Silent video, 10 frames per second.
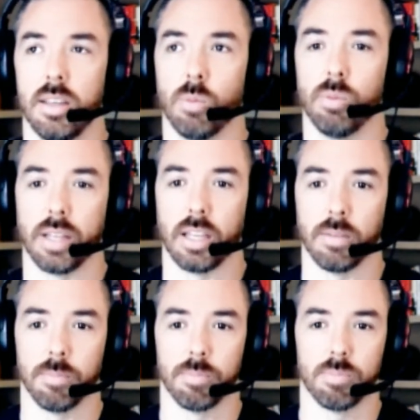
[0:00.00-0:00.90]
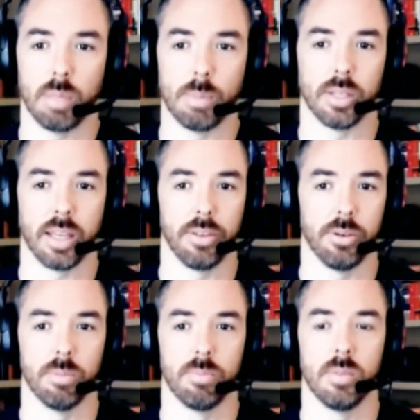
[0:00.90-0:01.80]
bringing people
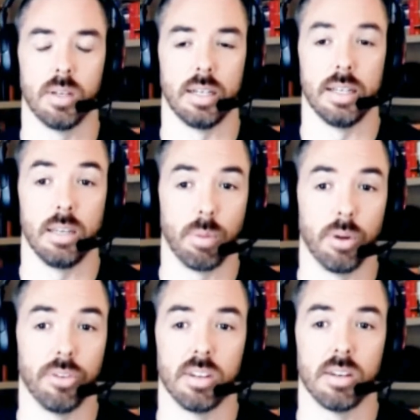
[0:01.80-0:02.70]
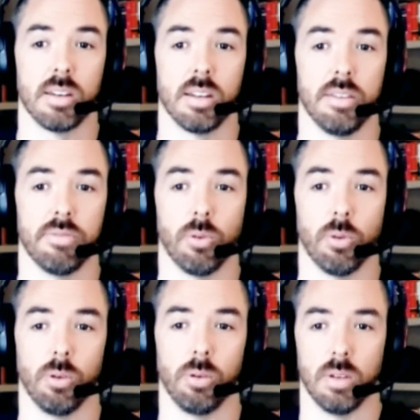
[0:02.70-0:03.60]
together in person
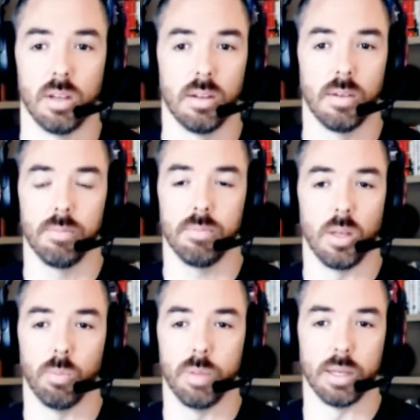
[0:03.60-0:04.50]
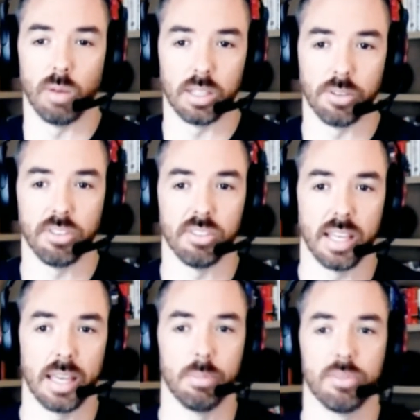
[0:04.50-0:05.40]
for big regular
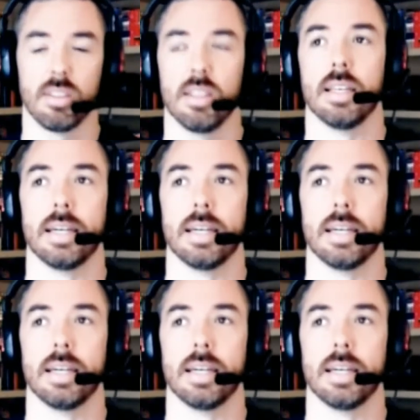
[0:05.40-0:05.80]
season games.